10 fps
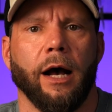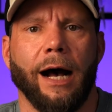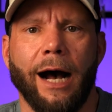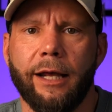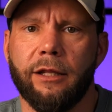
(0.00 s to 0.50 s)

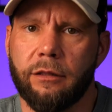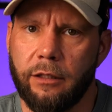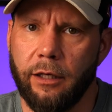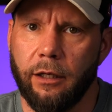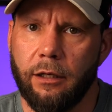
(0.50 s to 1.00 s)
I
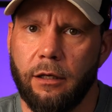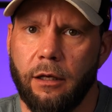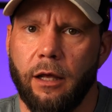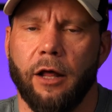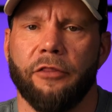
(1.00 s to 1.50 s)
think
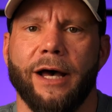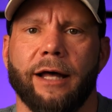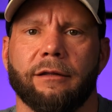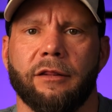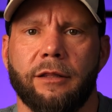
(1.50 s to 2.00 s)

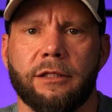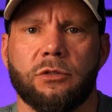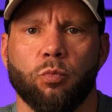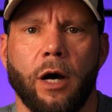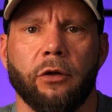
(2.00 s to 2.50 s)
that this
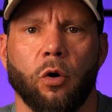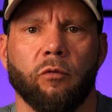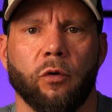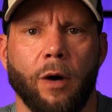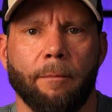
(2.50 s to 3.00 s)
1
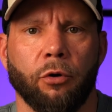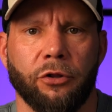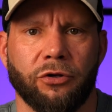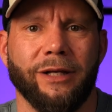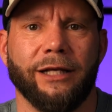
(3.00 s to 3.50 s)
over
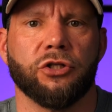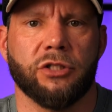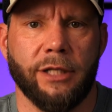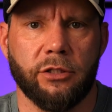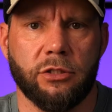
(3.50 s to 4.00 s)
1.3 inch
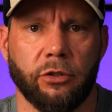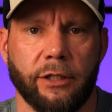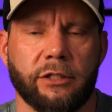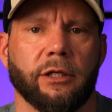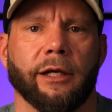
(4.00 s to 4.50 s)
sensor
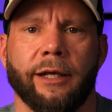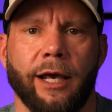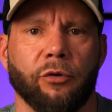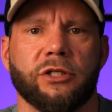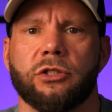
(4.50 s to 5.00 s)
is gonna
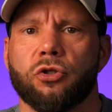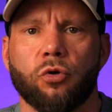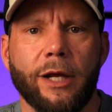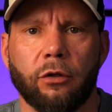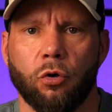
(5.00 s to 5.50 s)
carry
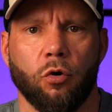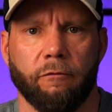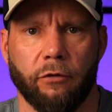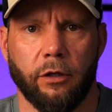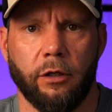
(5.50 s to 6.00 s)
straight
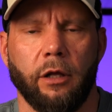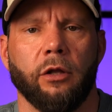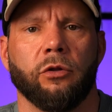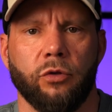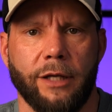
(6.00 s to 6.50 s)
over
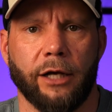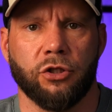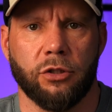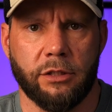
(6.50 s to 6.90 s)
to the Action